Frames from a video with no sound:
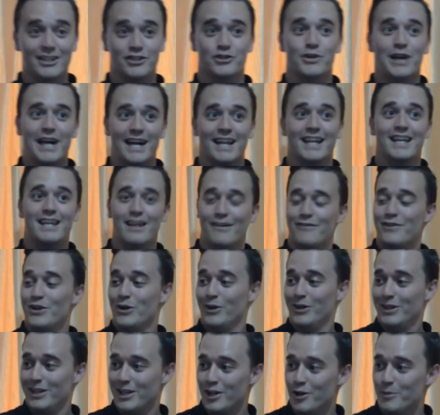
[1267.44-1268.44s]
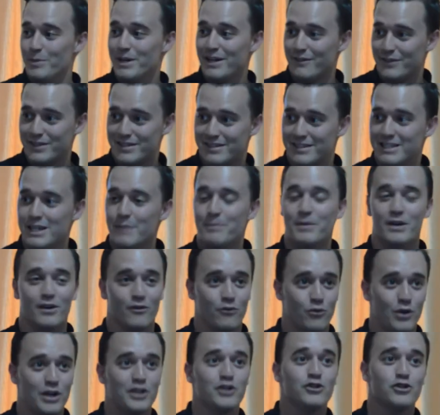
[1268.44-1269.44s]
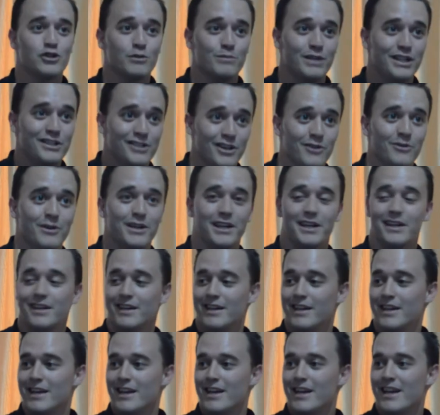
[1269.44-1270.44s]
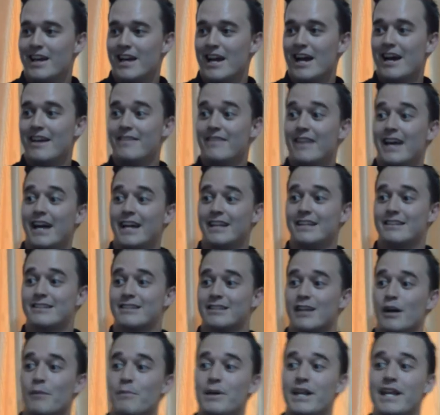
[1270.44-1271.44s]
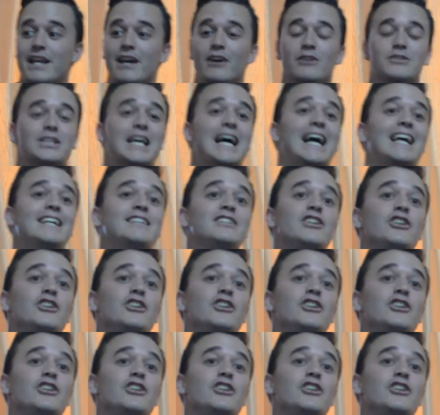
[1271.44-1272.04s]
tried to give you a little bit of a snippet of what you should be doing, mm-hmm. and that somebody else had to